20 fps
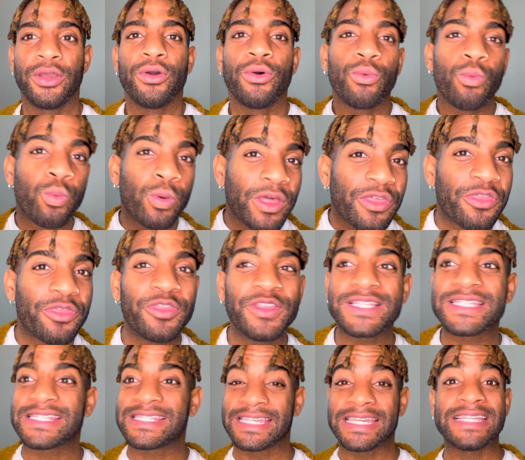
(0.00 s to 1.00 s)
With the
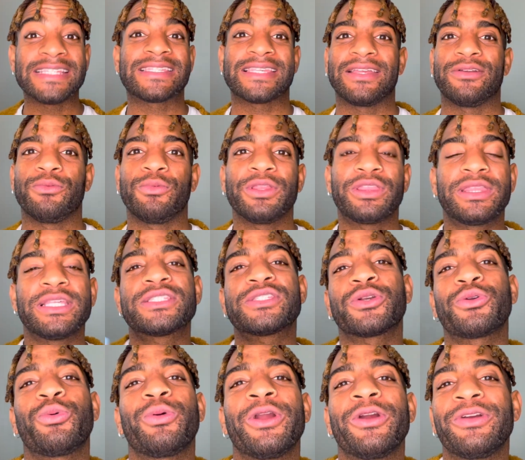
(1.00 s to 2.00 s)
season, with this
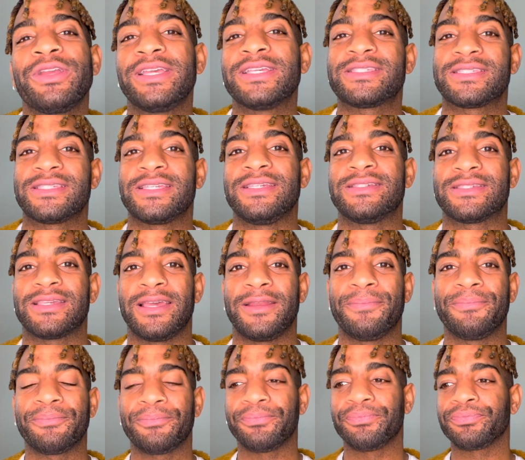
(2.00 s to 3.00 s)
Aquarius
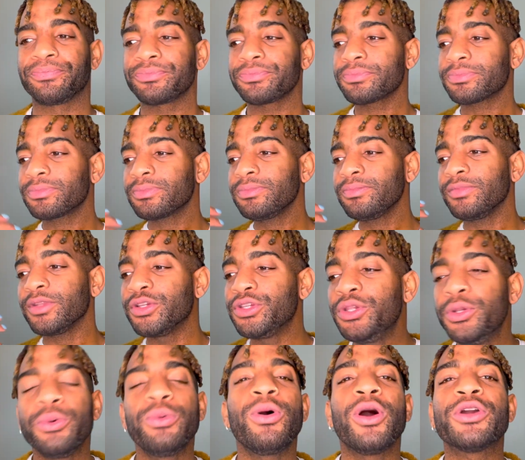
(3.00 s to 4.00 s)
season,
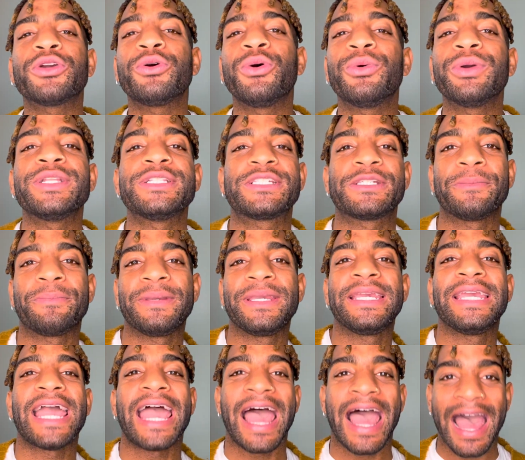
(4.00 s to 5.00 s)
you are going to
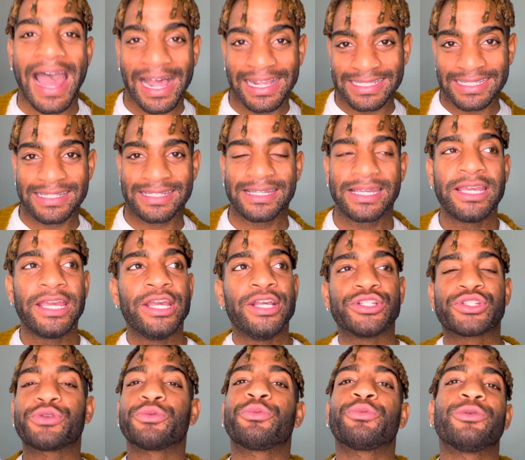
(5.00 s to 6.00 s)
be asked
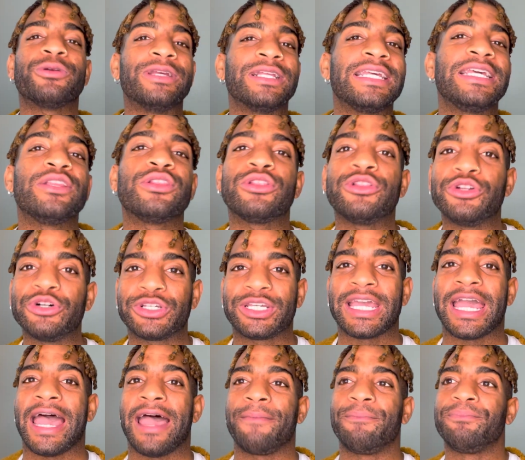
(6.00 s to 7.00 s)
to really look
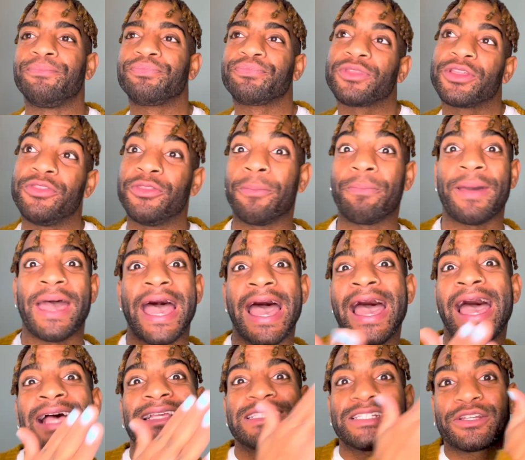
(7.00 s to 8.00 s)
at the
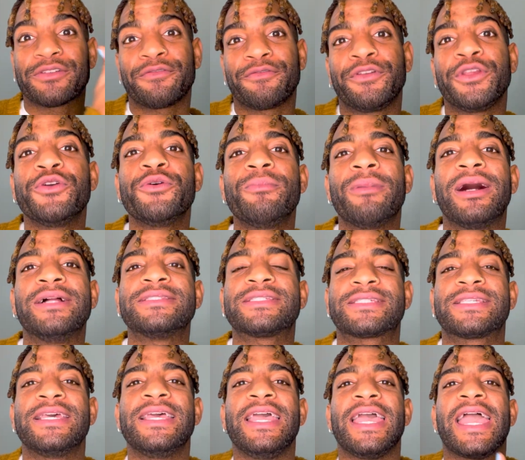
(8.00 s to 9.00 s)
past few
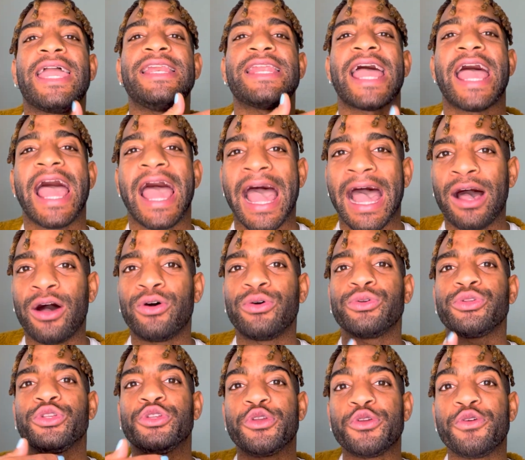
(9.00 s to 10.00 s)
months and
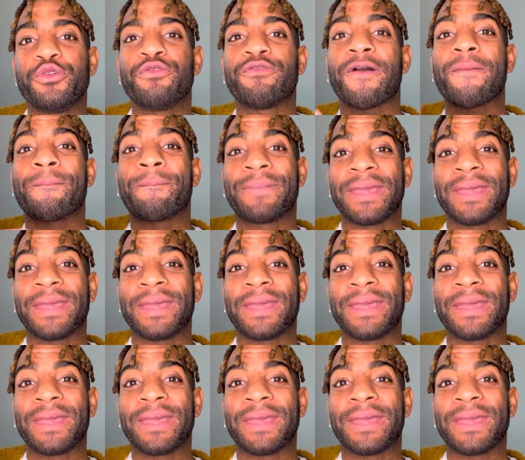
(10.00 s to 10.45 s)
how you've